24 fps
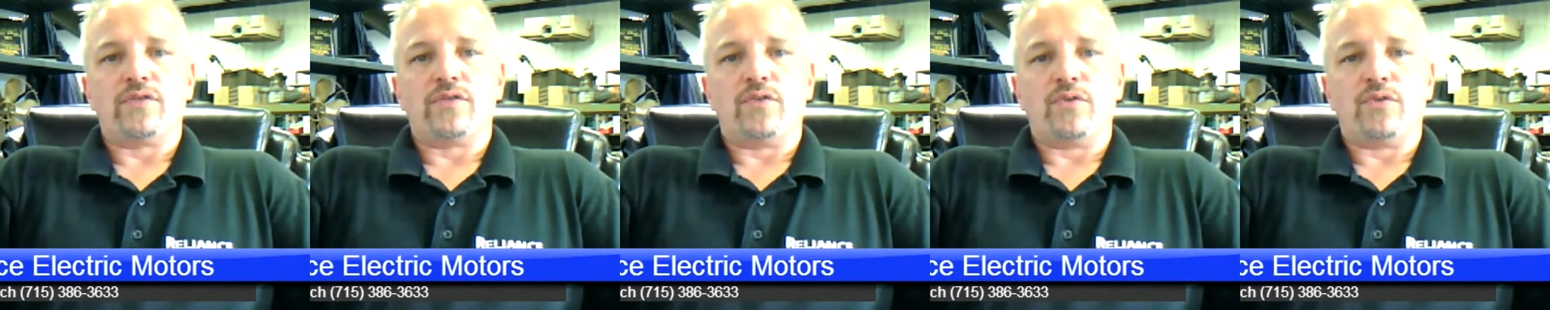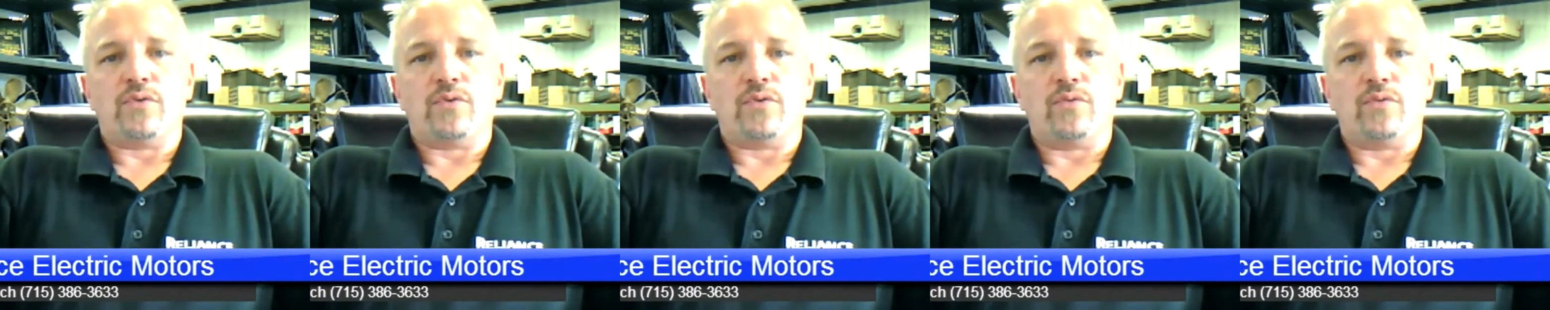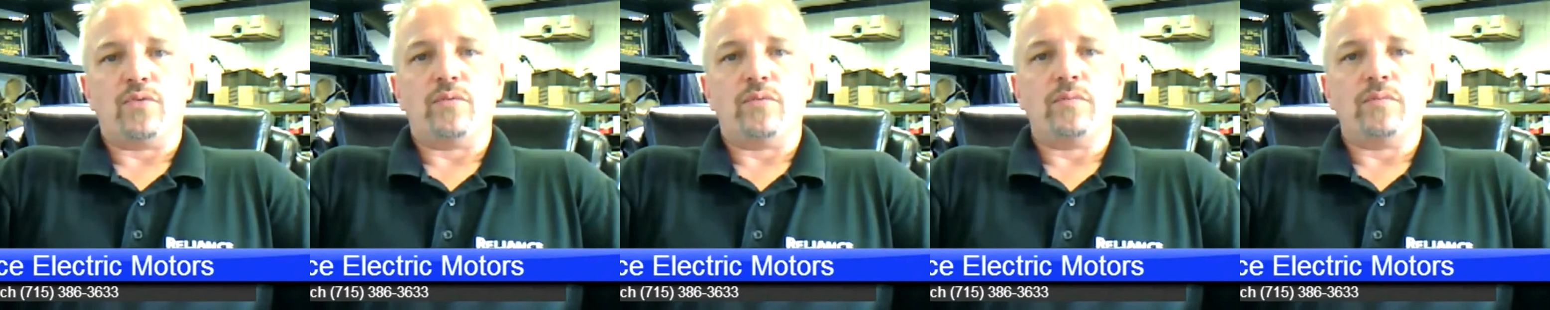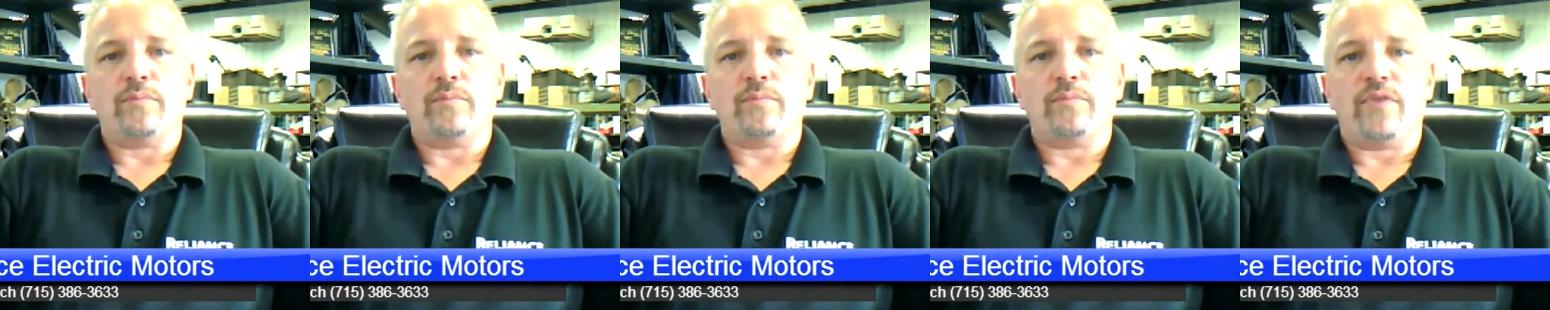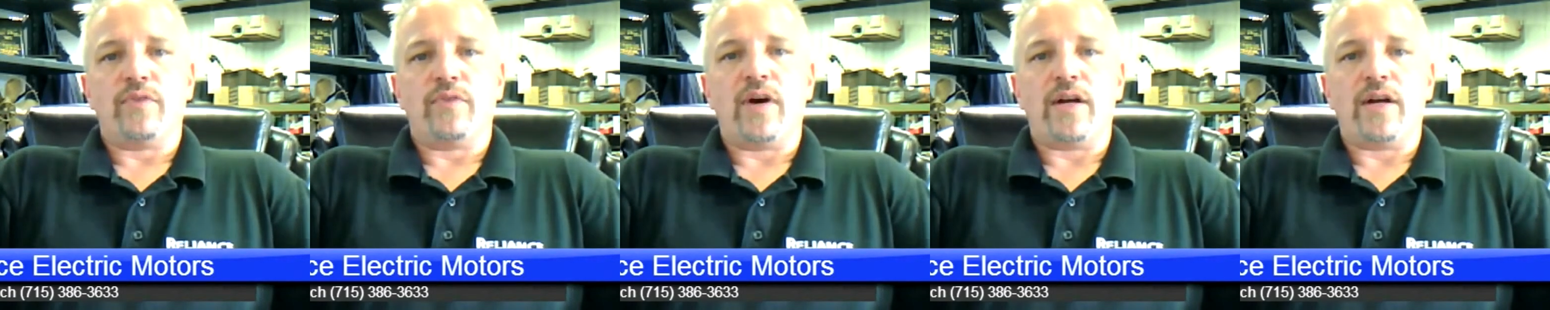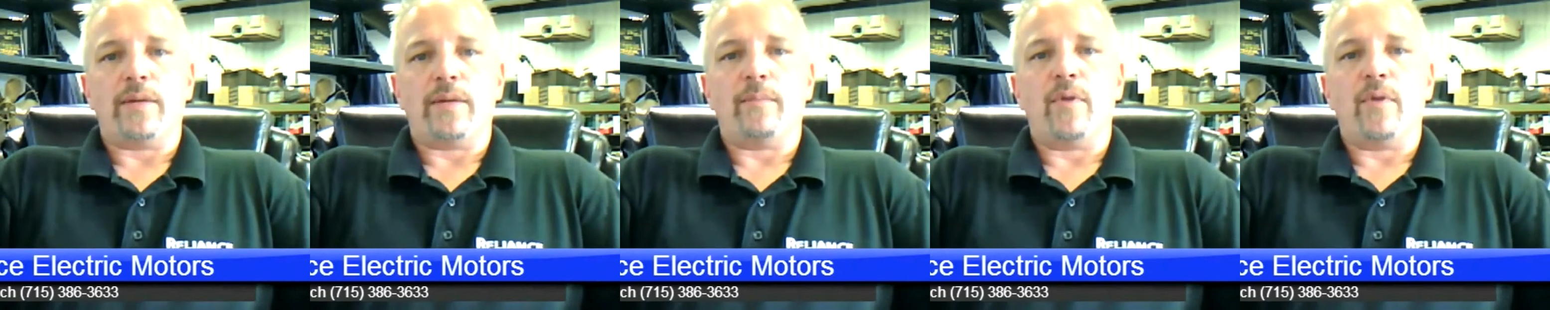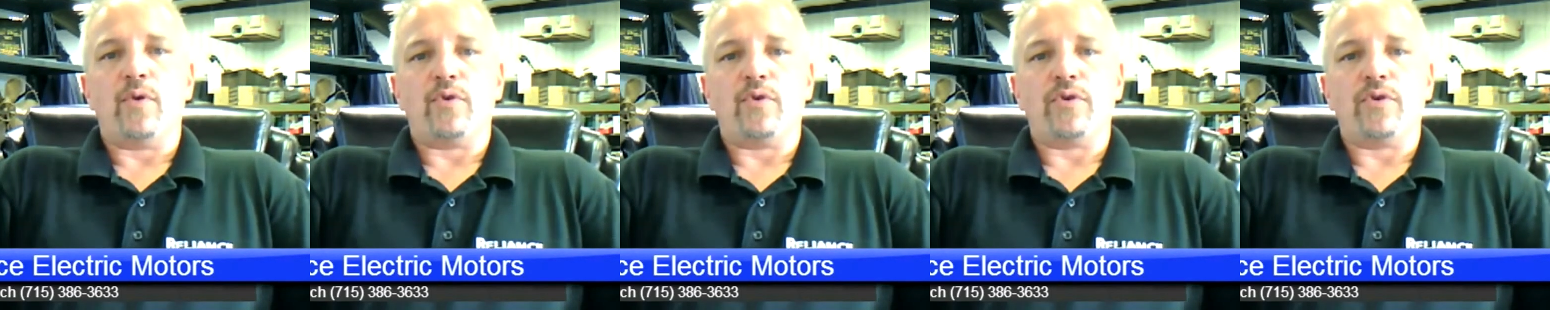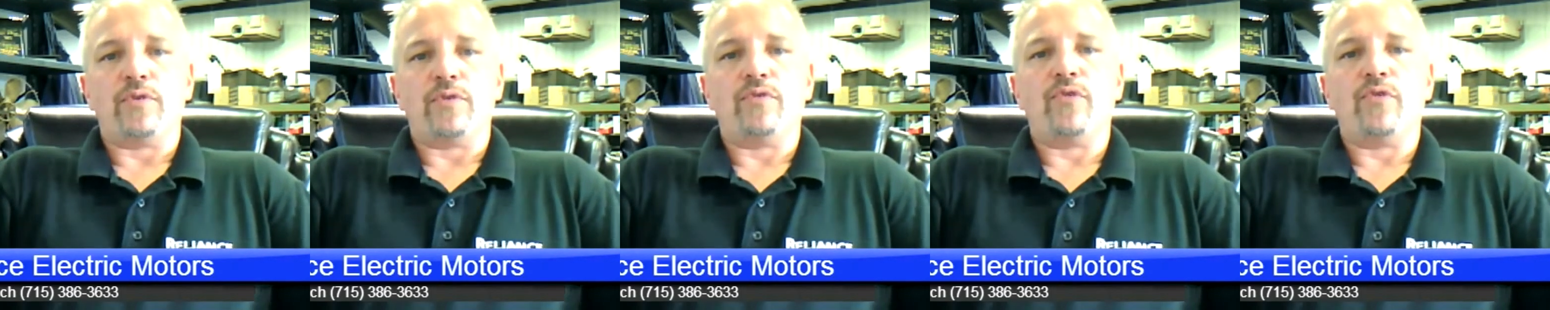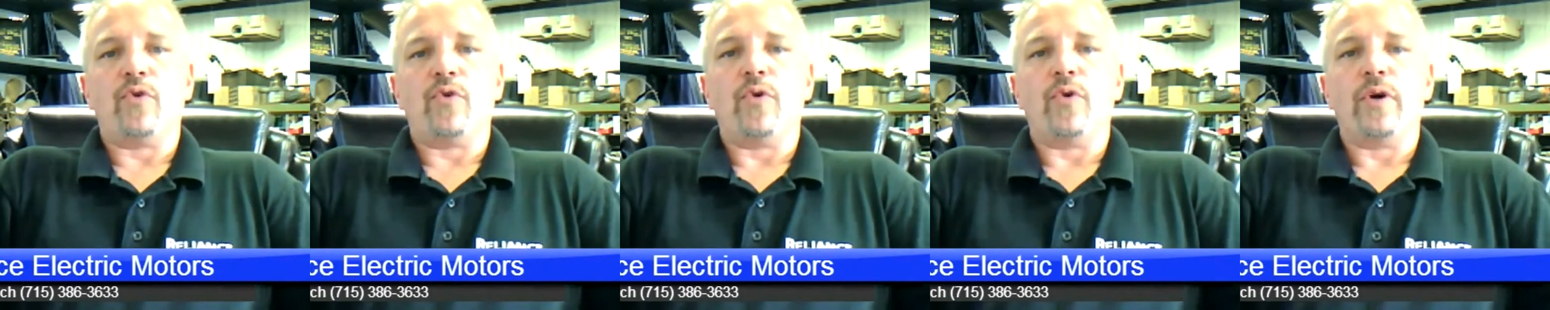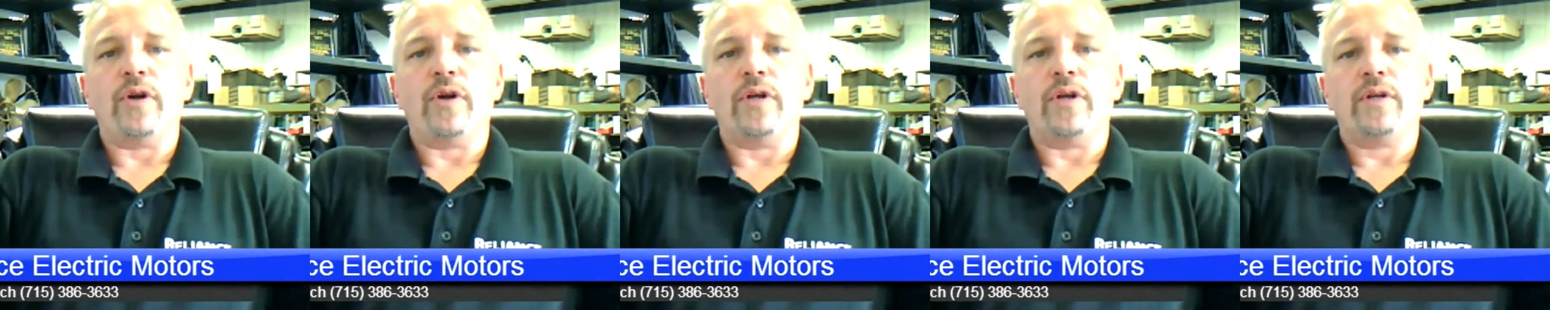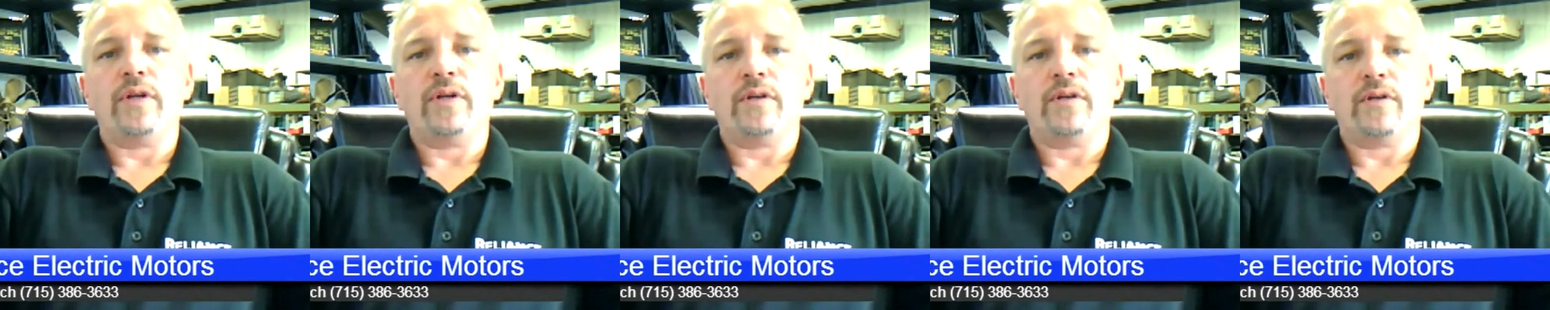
to provide a motor for it,